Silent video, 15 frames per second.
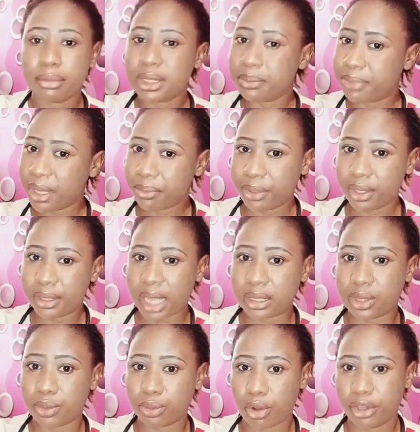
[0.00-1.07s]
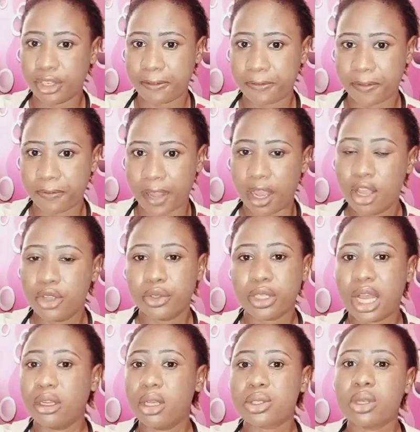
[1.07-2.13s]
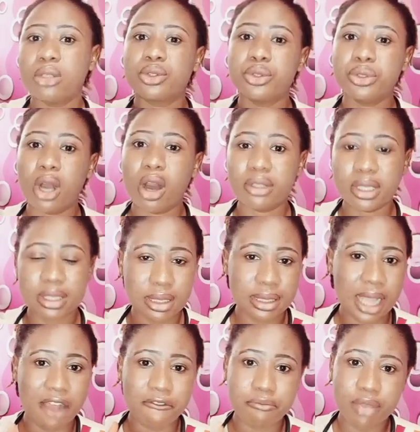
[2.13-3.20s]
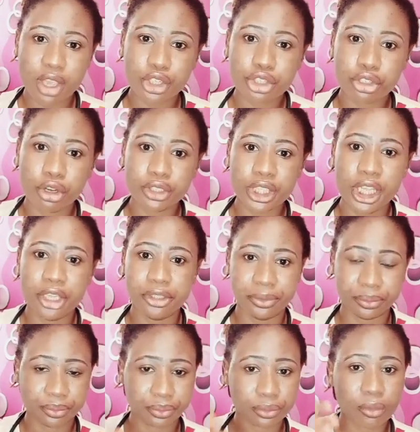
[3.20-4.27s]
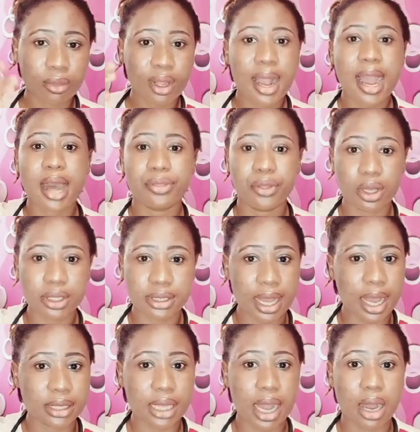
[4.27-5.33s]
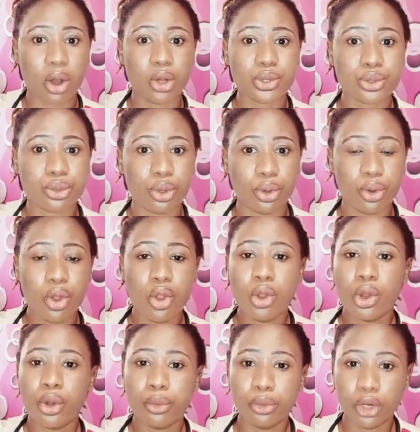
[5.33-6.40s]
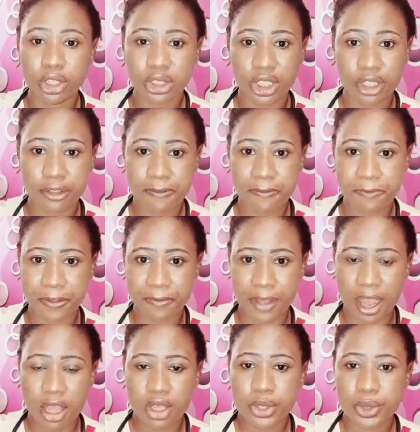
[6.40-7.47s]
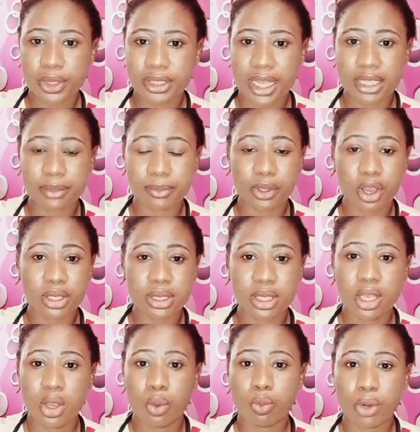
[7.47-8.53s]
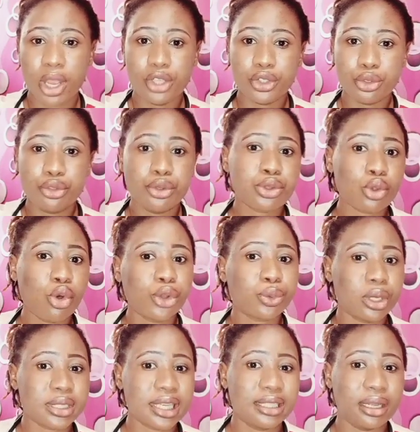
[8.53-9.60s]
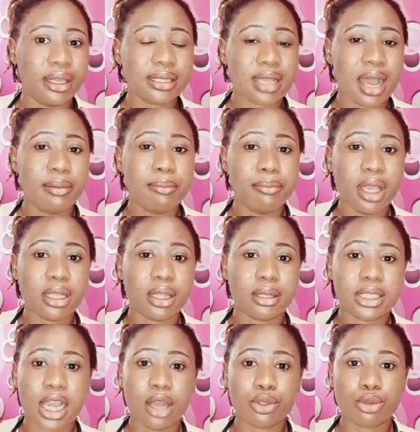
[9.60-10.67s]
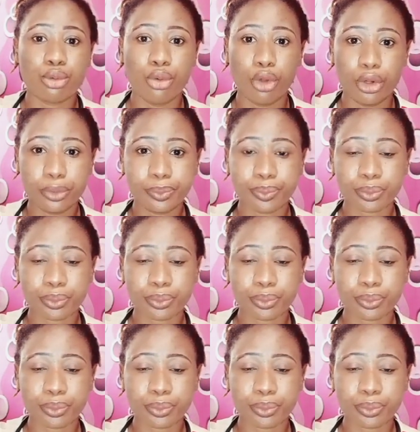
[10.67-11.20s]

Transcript: the baby that is running fever. You can also do all these things I've mentioned in adults that are also running fever. So that, because when you use cold water, that it can make the child to go